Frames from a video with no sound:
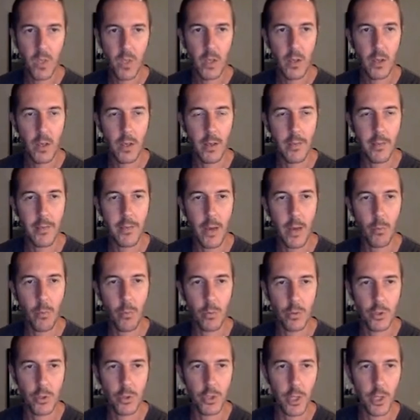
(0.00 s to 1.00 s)
and that will
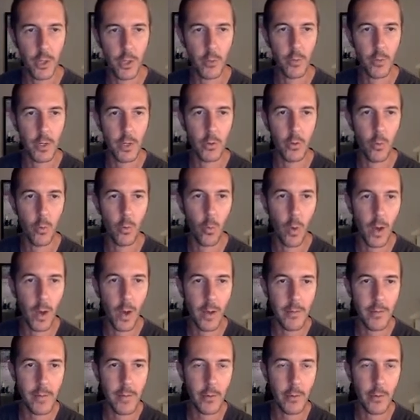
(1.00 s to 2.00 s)
generate your y
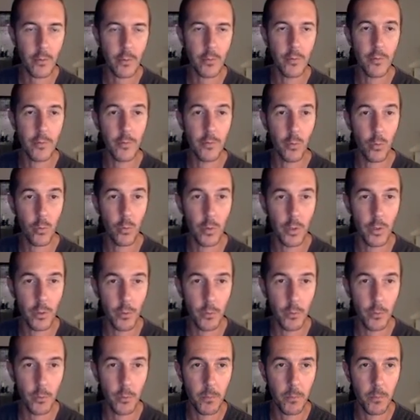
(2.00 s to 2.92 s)
values for you.